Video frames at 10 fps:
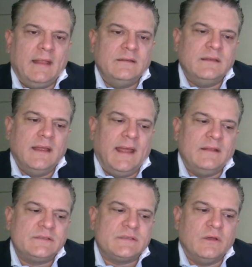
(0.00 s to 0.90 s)

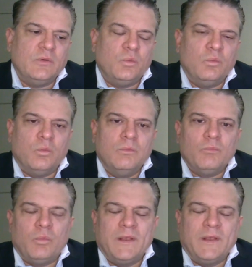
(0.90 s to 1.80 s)
And so
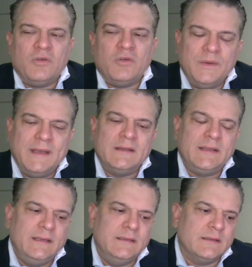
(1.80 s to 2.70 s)
we're not
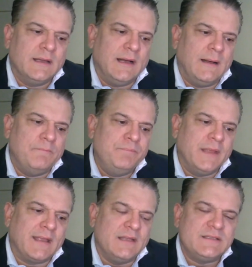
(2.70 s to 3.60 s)
really
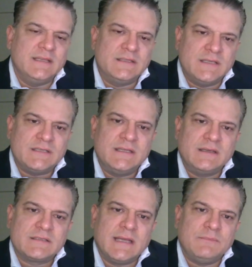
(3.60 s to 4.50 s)
against the existing
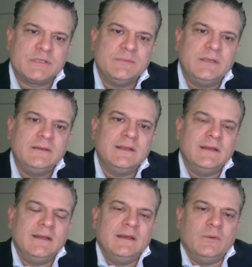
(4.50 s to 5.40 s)
establishment.
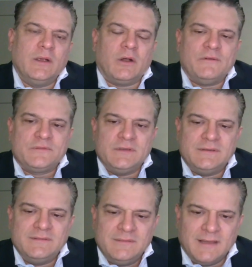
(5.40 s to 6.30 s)
We're
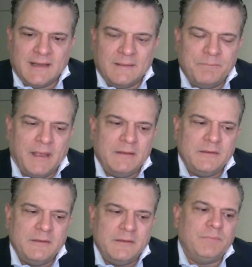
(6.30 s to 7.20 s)
often
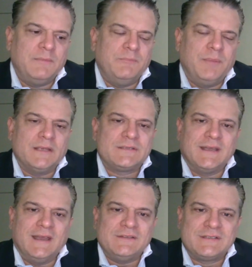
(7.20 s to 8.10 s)
maybe best
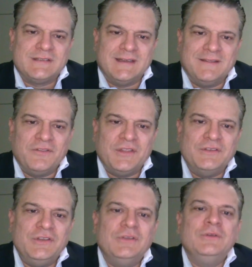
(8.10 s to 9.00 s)
against the
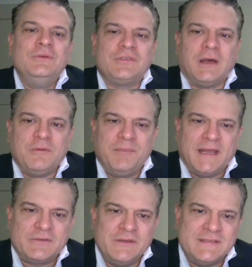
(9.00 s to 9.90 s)
new type of
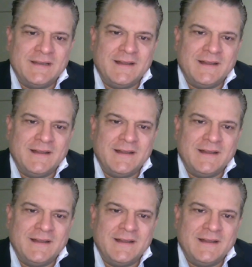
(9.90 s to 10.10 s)
batteries